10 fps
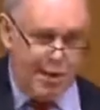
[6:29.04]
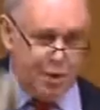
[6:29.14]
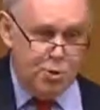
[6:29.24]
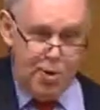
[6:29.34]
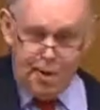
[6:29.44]
I
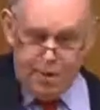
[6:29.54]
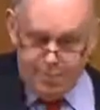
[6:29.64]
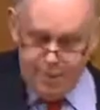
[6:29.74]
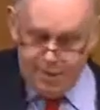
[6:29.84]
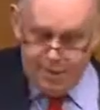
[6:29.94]
do
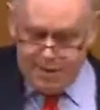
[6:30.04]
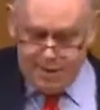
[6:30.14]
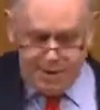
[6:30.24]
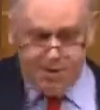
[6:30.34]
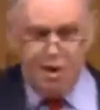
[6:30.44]
welcome the
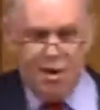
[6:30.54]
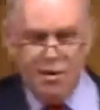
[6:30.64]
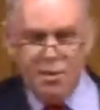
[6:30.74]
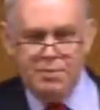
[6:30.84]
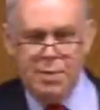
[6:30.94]
digital
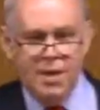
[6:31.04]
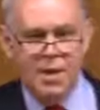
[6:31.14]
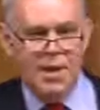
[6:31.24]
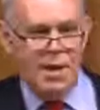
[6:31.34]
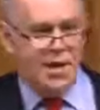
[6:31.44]
economy bill,
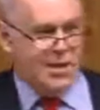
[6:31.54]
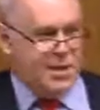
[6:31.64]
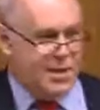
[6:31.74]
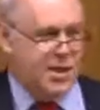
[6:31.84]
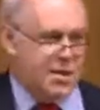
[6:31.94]
and I think
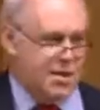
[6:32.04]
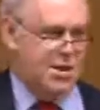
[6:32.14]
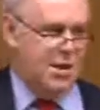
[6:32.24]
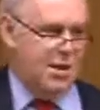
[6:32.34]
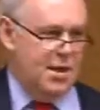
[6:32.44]
it does
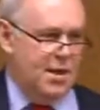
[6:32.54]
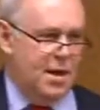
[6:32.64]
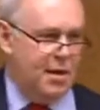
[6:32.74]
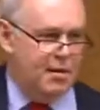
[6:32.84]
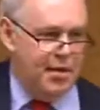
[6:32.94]

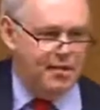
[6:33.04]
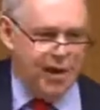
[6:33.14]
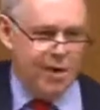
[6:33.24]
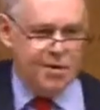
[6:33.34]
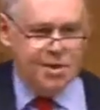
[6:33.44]
lift
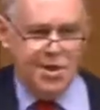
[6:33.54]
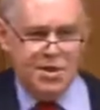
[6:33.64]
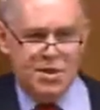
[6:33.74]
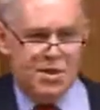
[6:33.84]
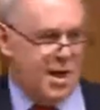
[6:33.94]
our
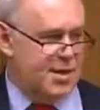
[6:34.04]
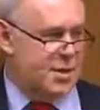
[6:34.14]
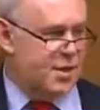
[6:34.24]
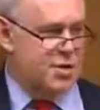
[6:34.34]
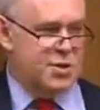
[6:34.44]
status as
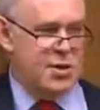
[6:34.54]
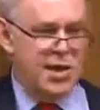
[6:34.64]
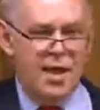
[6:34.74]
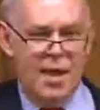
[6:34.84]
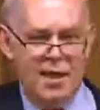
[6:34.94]
a
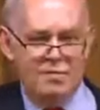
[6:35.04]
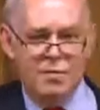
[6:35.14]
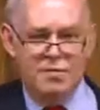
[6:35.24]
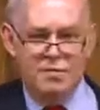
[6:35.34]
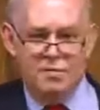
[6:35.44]
country in
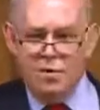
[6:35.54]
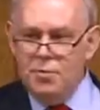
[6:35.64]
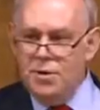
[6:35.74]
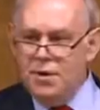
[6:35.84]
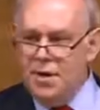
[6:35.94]
moving
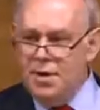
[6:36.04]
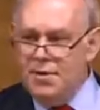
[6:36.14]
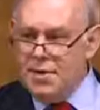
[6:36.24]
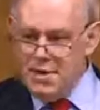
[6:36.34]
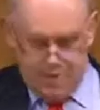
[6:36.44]
forward in
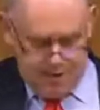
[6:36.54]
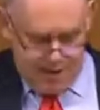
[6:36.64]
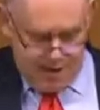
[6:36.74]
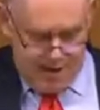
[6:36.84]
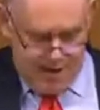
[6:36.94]
the
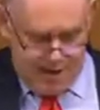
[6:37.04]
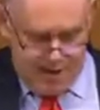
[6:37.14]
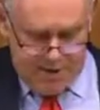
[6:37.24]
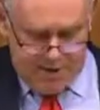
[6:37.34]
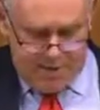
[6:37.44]
digital
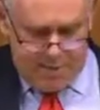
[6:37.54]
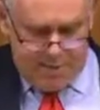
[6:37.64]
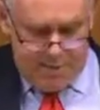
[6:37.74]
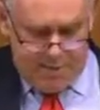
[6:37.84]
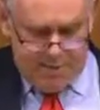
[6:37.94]
age.
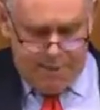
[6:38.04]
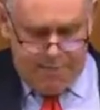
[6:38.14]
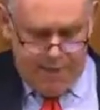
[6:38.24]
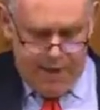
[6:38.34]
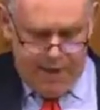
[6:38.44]
But
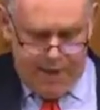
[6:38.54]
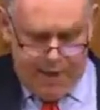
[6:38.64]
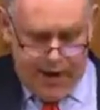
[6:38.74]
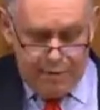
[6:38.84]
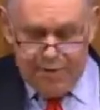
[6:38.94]

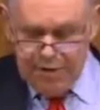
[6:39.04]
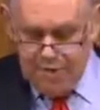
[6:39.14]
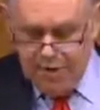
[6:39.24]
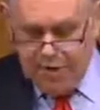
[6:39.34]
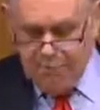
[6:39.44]
how does it
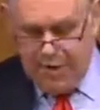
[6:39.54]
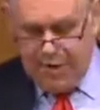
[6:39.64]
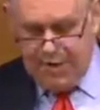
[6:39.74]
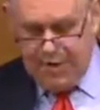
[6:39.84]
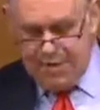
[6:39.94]
work in
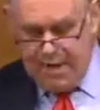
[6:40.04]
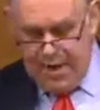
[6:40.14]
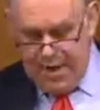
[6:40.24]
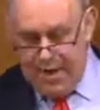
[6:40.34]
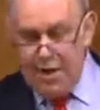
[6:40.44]
practice?
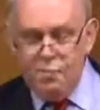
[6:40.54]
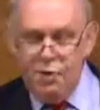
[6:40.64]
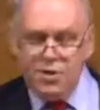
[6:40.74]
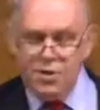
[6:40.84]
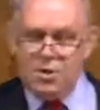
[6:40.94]
And I
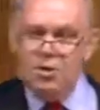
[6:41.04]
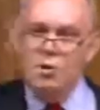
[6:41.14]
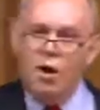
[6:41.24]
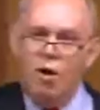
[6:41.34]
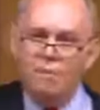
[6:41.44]
want
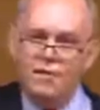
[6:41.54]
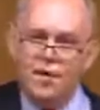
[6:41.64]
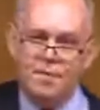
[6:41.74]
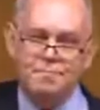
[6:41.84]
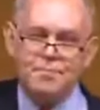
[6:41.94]
to
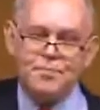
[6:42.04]
offer